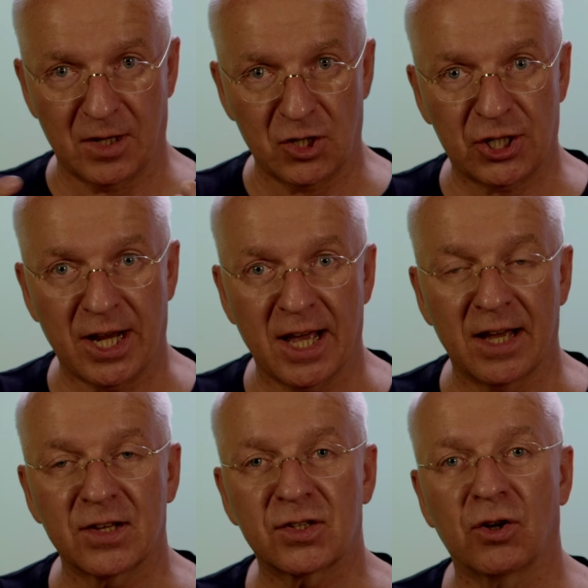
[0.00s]
share
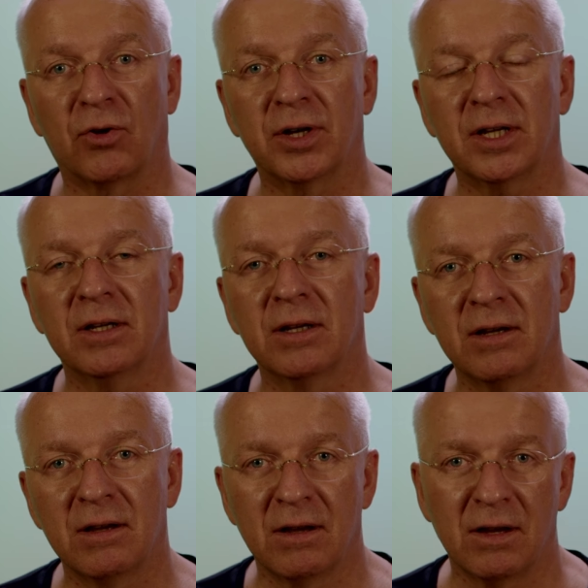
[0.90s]
a story,
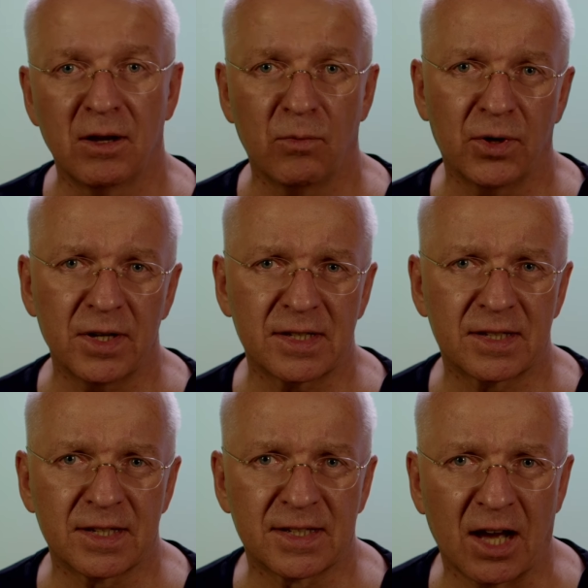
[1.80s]
what is
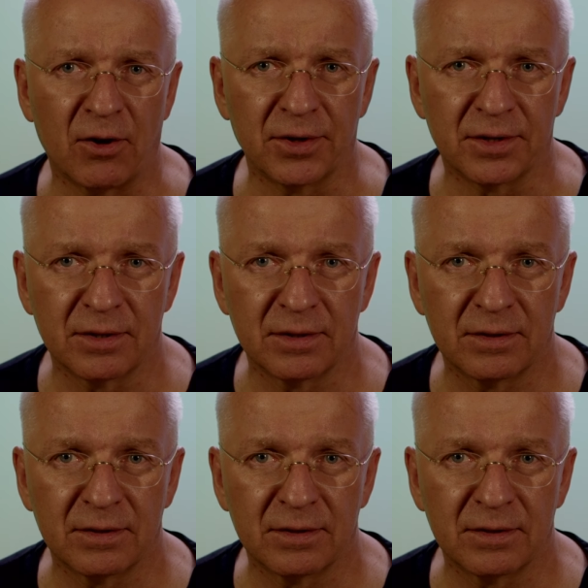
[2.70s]
the sound?